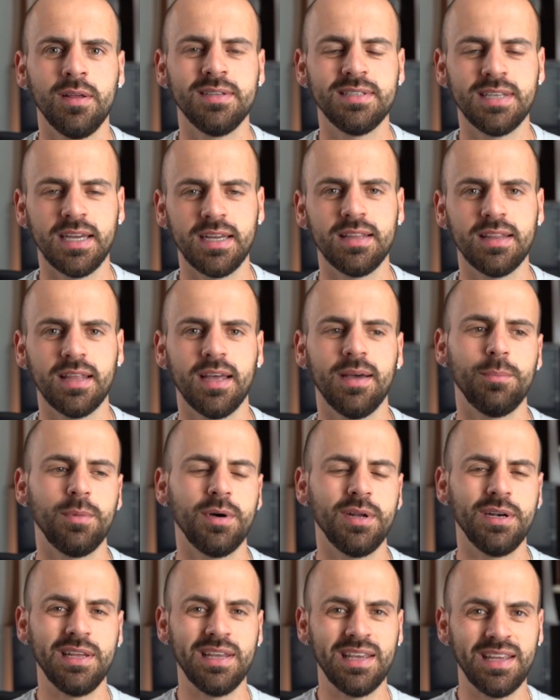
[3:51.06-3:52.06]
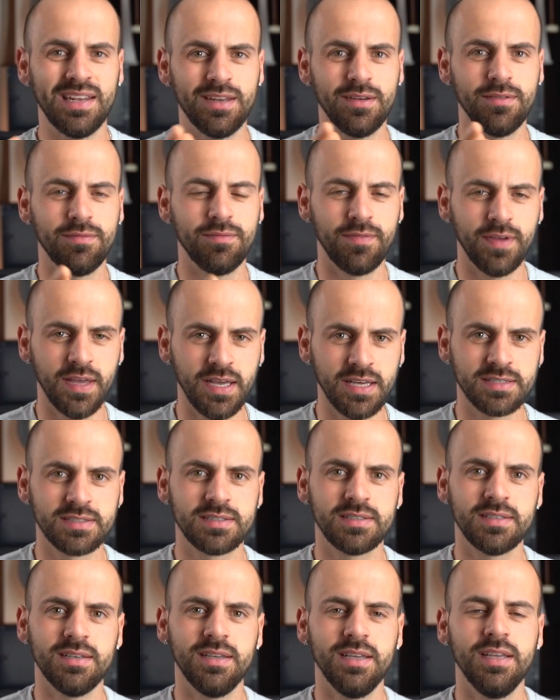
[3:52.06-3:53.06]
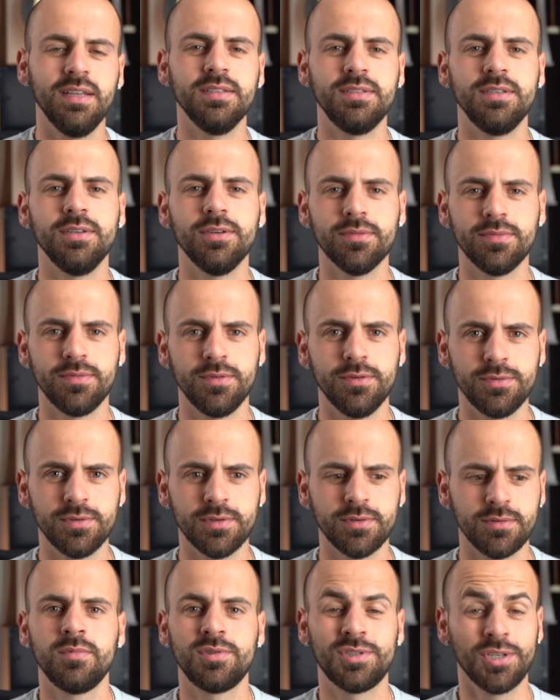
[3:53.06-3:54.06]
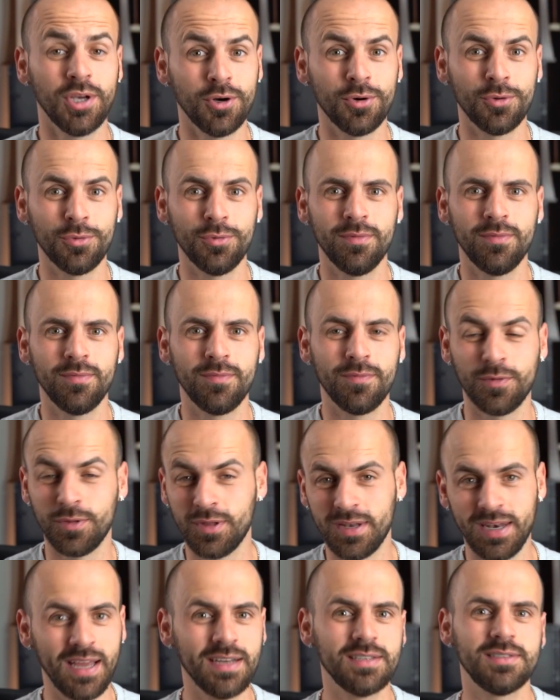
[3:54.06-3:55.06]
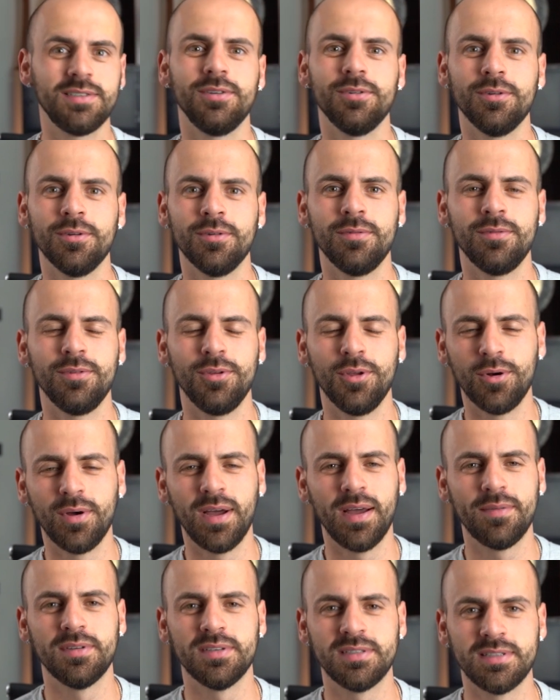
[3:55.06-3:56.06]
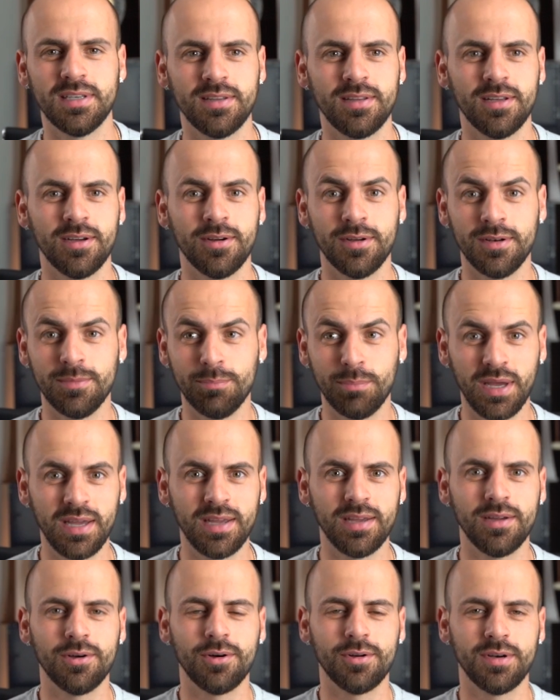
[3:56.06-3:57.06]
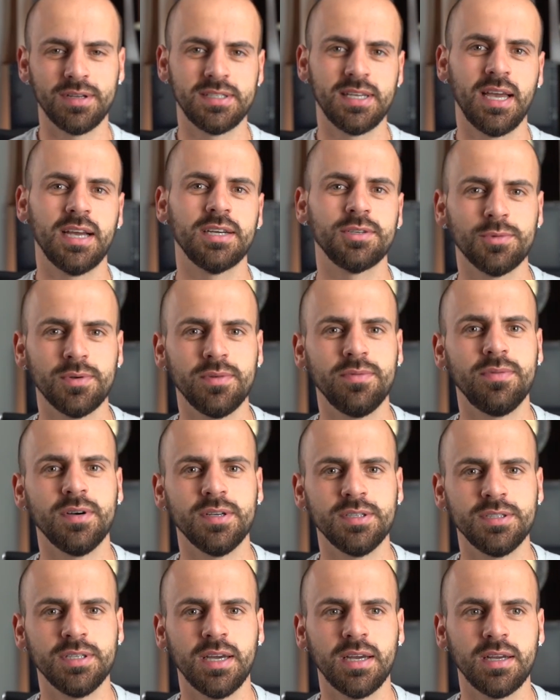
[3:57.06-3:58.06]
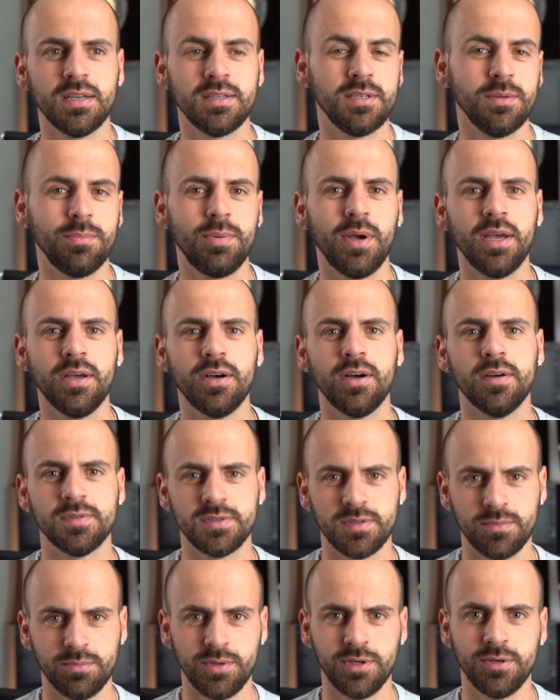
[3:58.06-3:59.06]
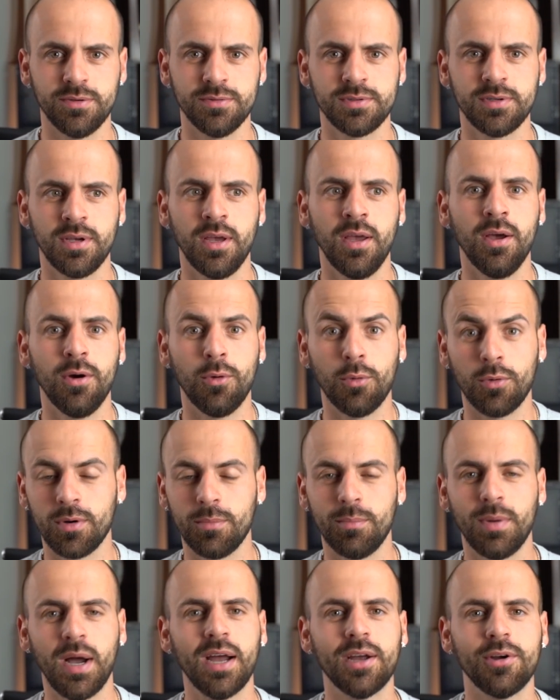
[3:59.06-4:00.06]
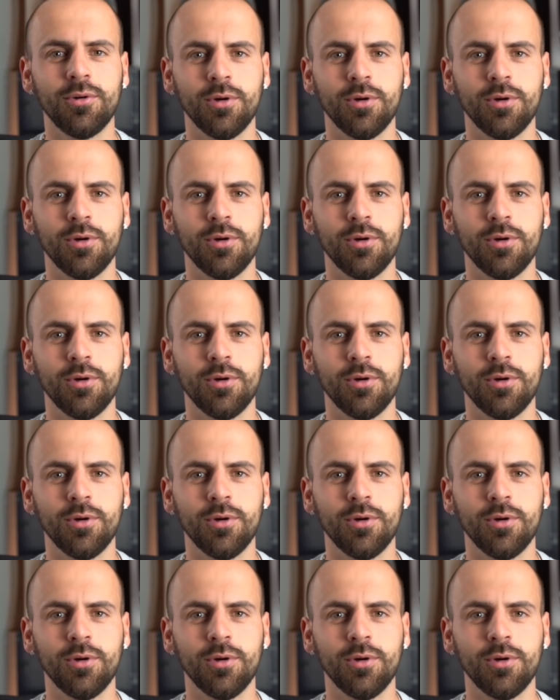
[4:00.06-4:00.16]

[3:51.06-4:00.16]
Take that money and invest into your future. So for the next year, you don't have to sit there and bank on a tax refund check to pay off some bills, or to buy